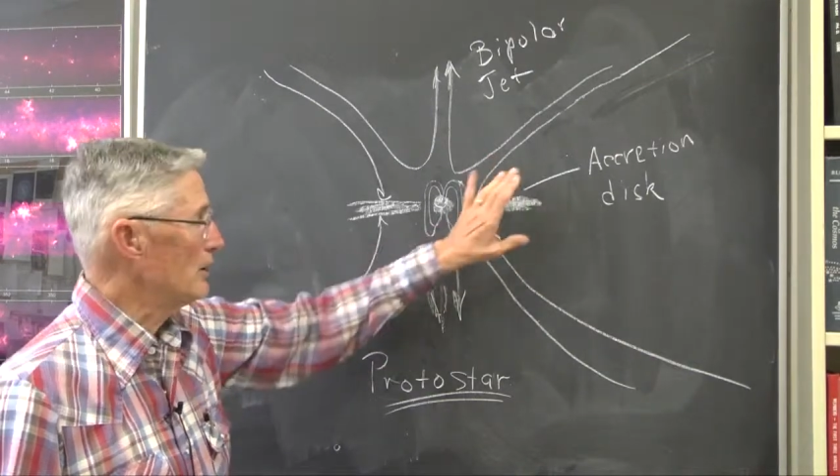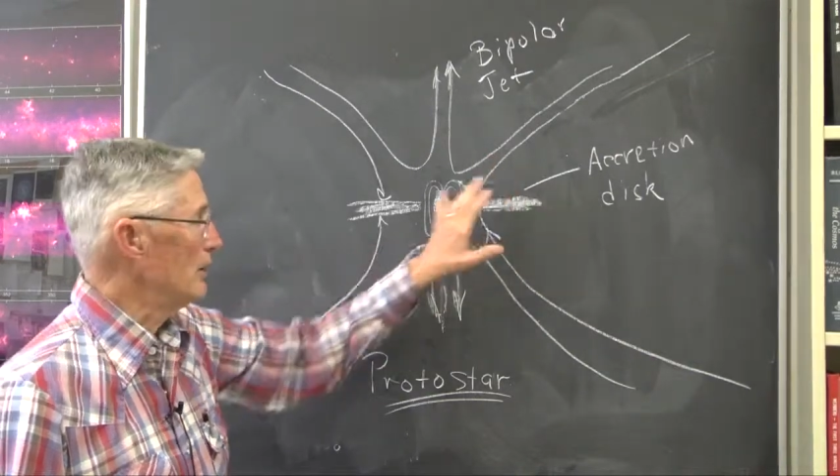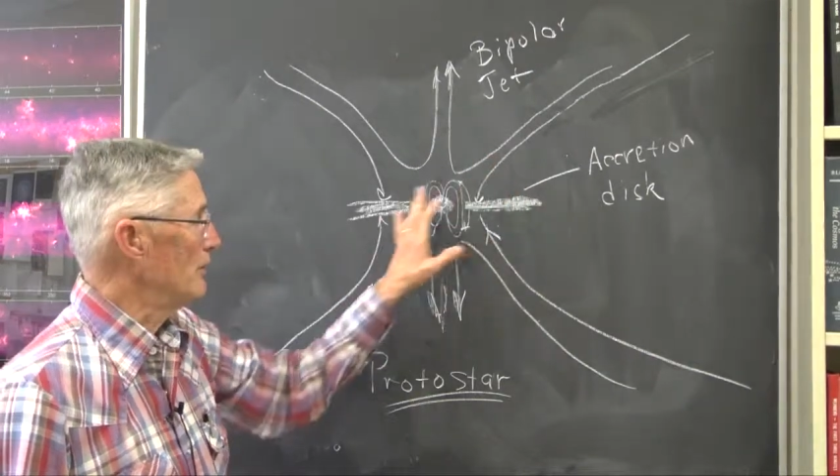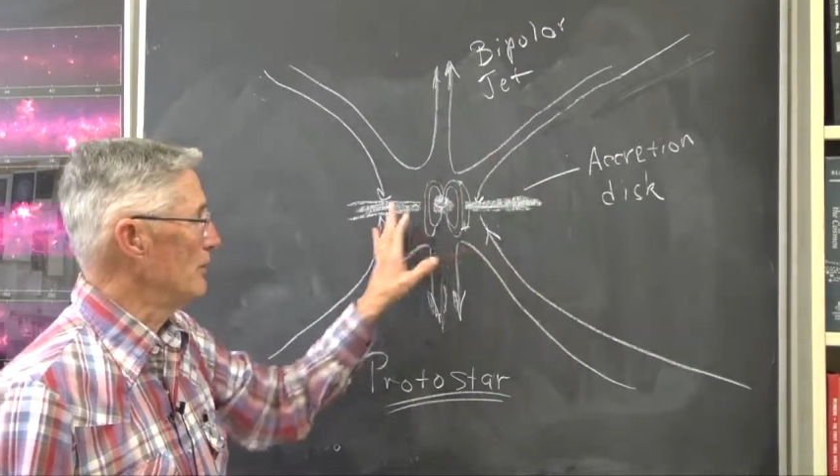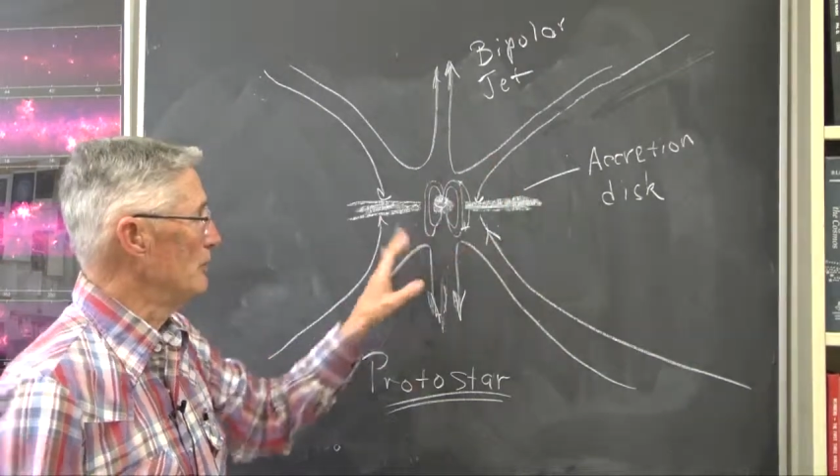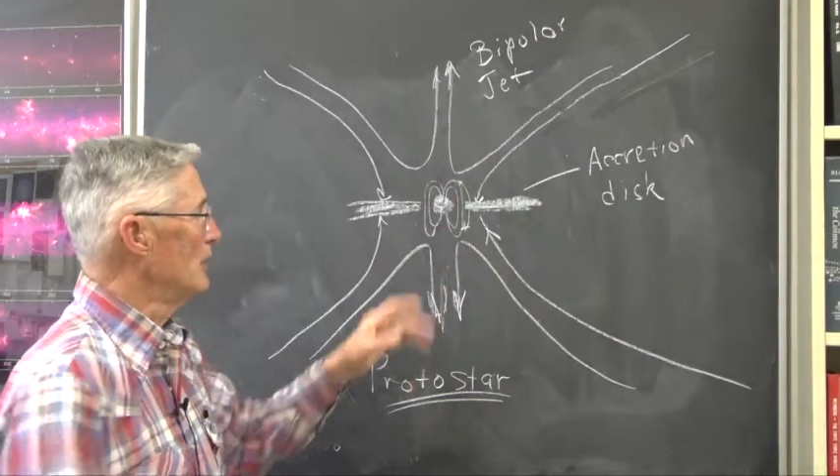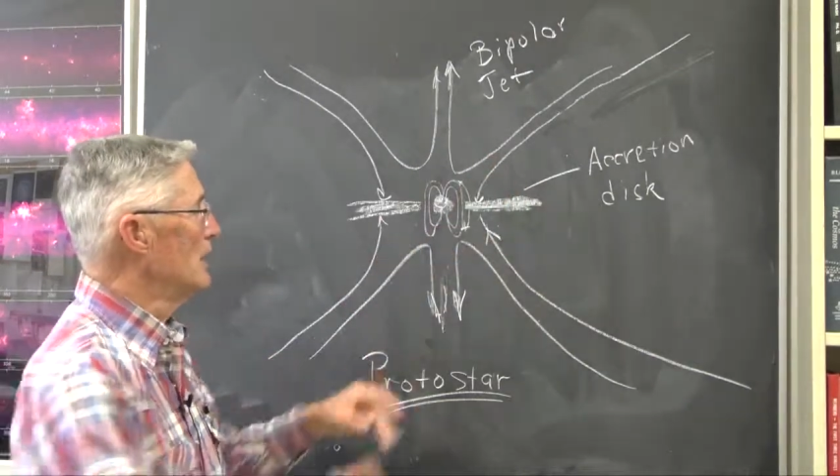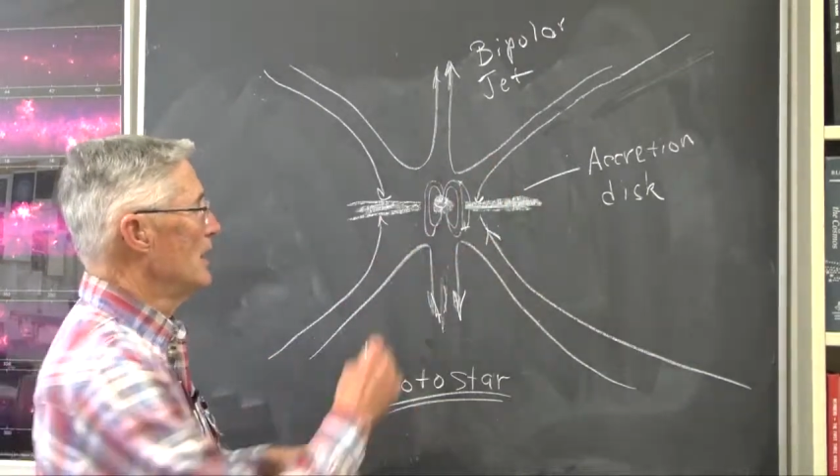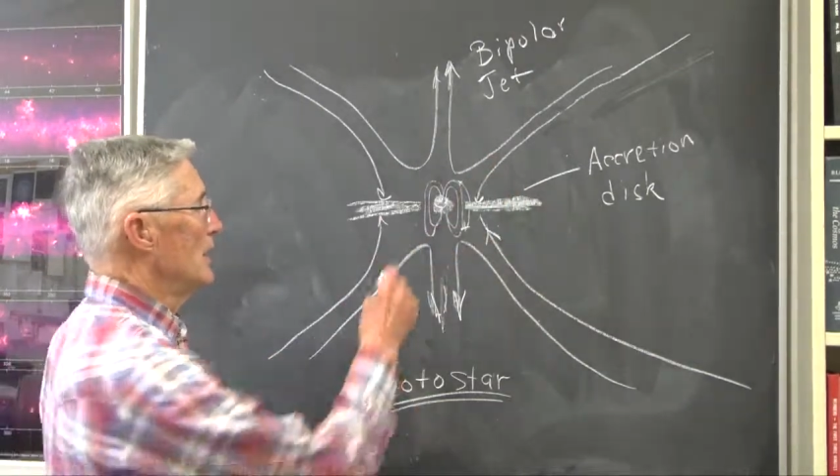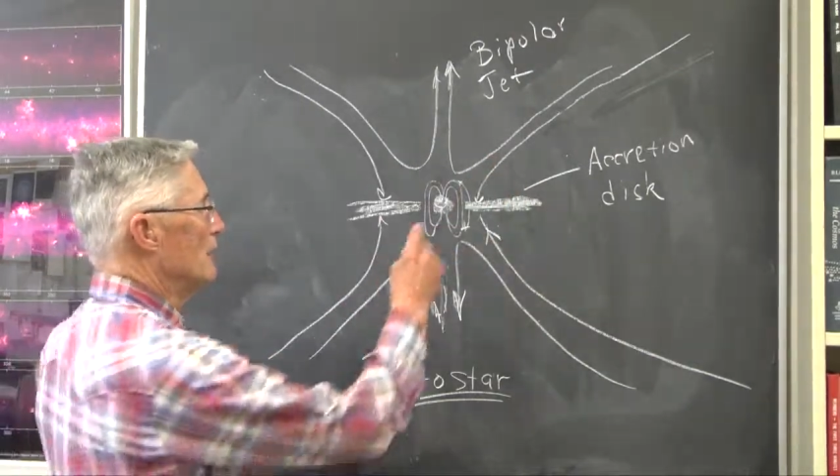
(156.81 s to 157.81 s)
of and
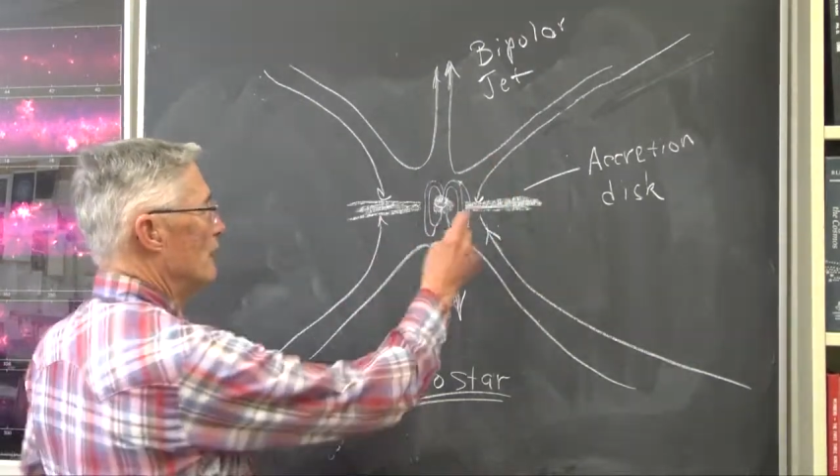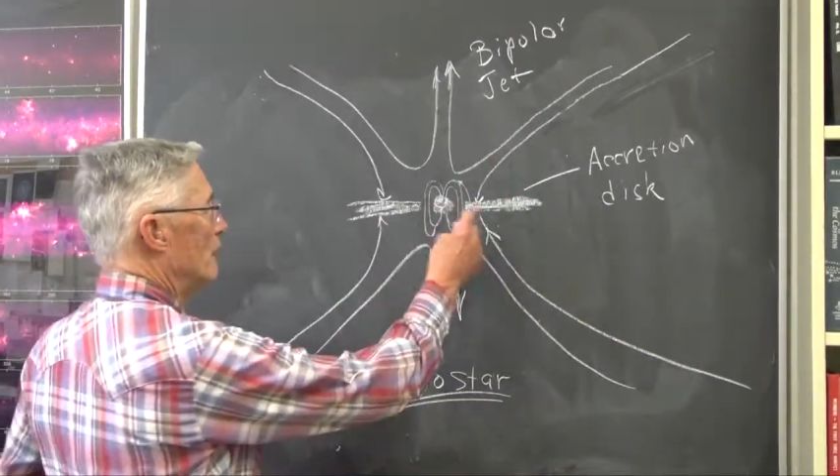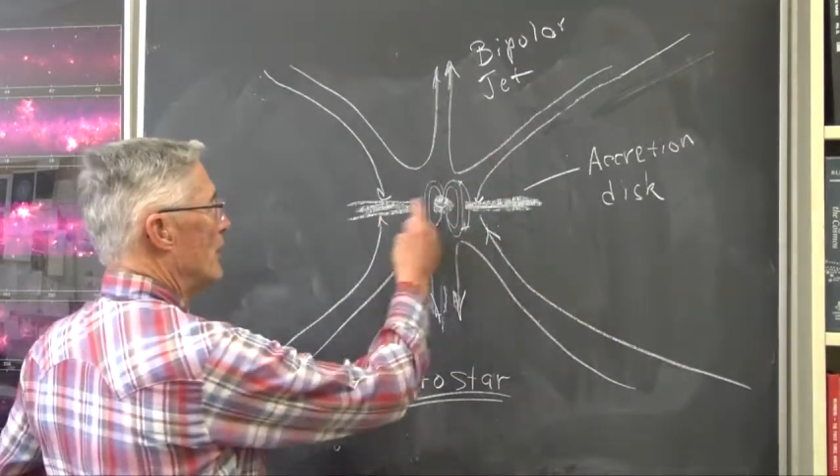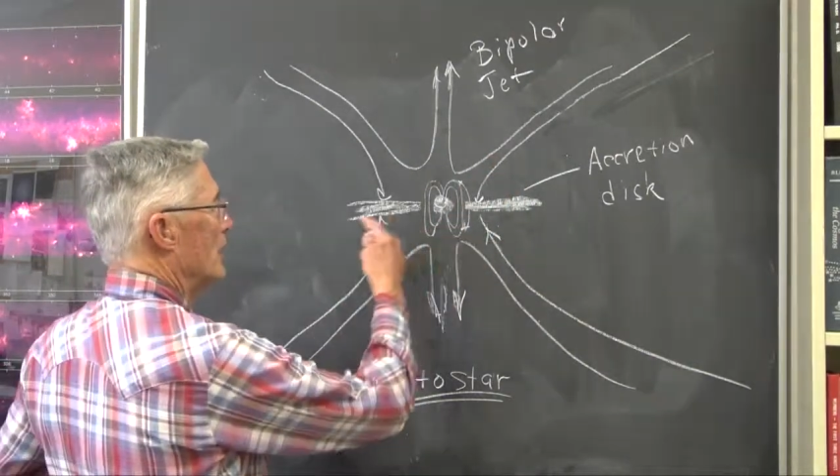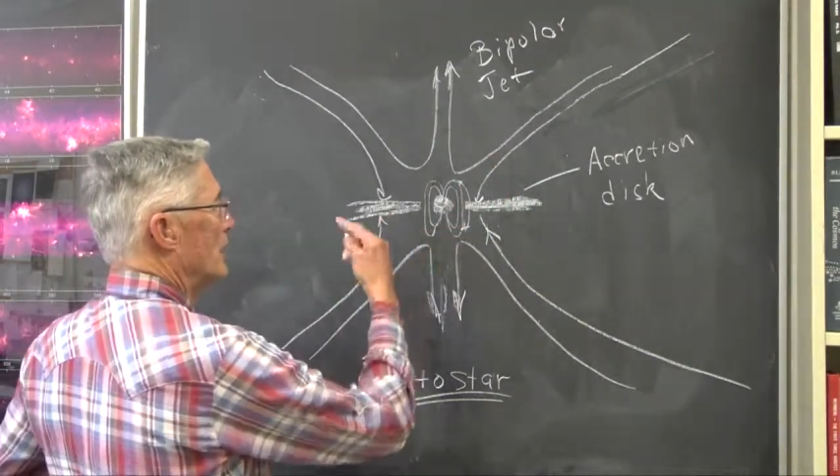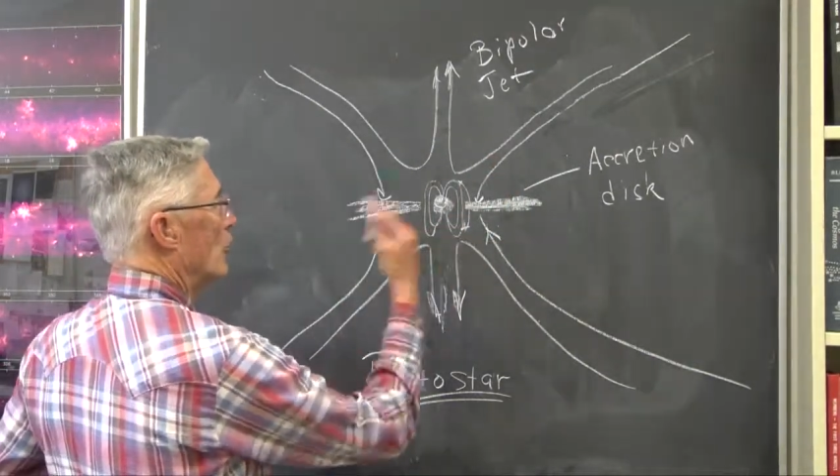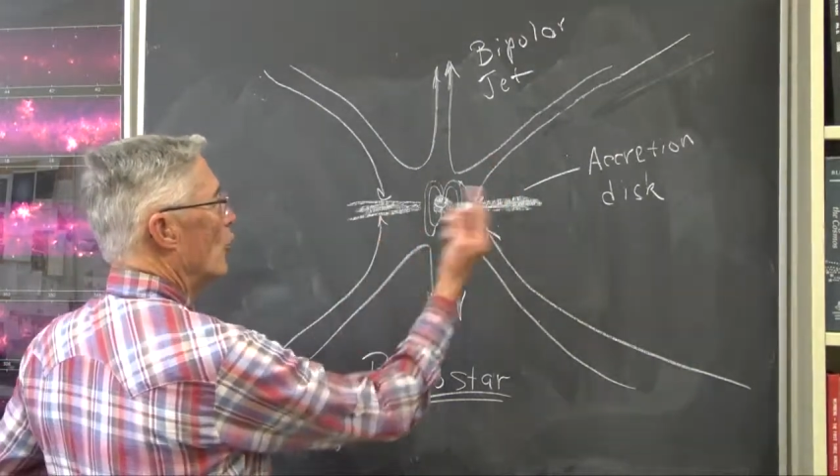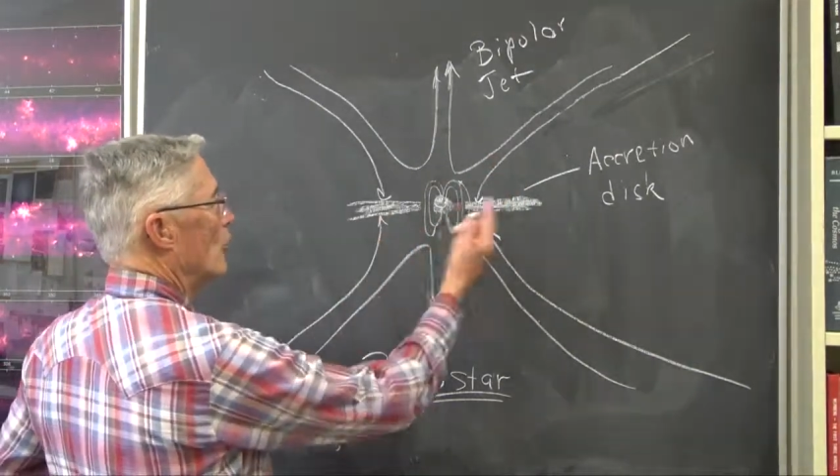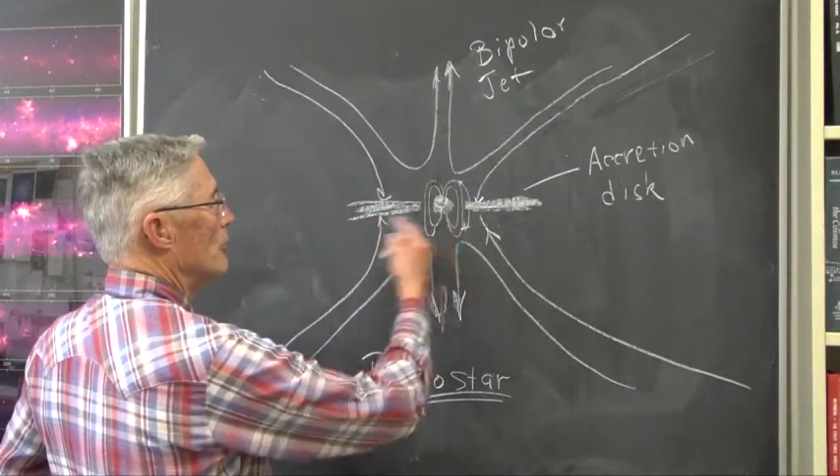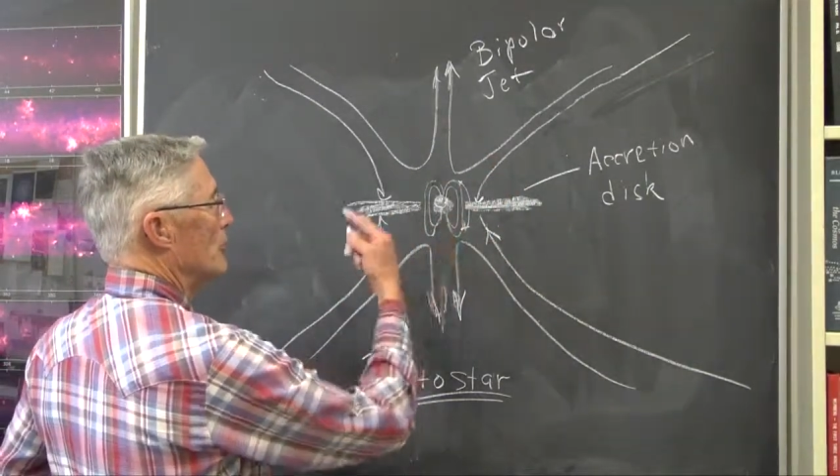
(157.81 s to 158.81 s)
find their
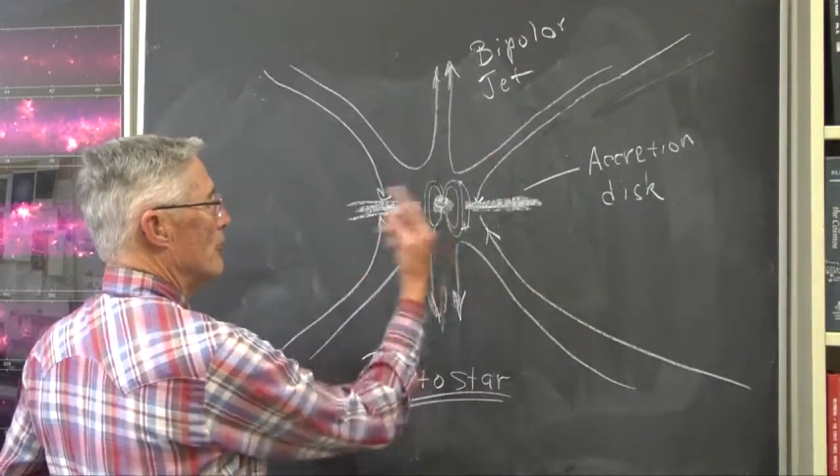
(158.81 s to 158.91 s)
orbit